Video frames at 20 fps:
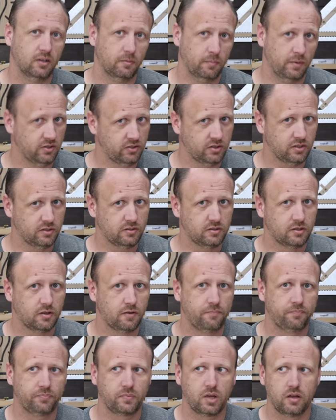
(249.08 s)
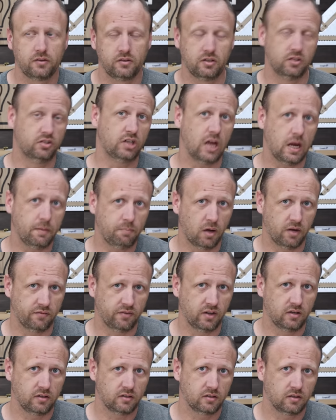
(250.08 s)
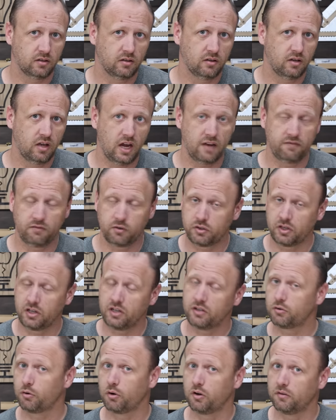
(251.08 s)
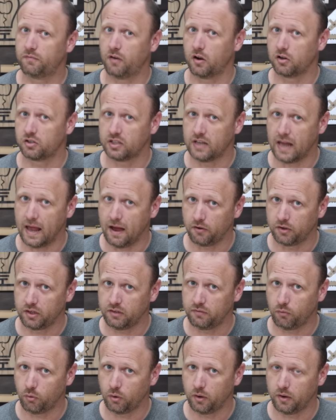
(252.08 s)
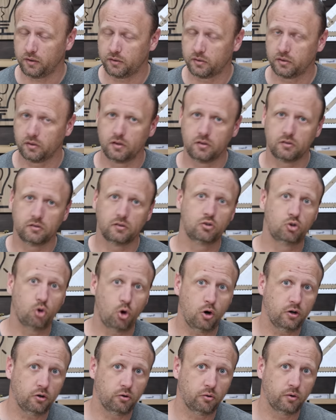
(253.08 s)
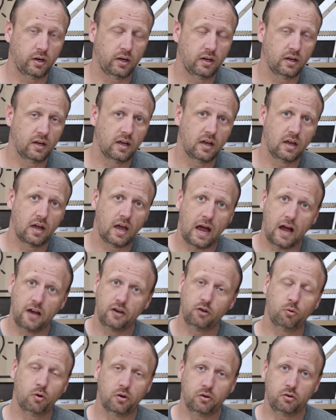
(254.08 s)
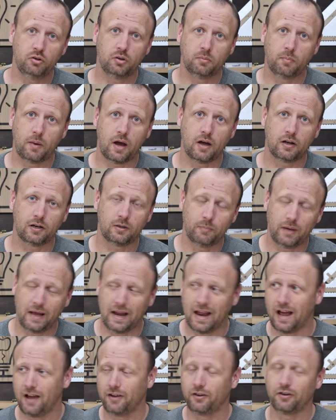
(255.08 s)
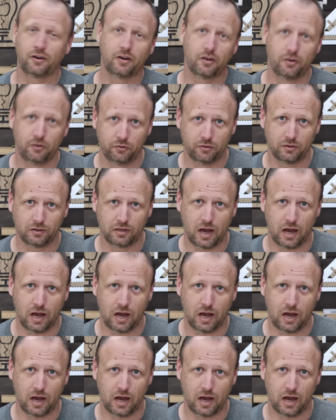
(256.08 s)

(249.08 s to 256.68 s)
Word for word: dimensions, the shape of it, if there's any sort of functionality for it, the joinery, how you want to do the bottom, and how you're going to do the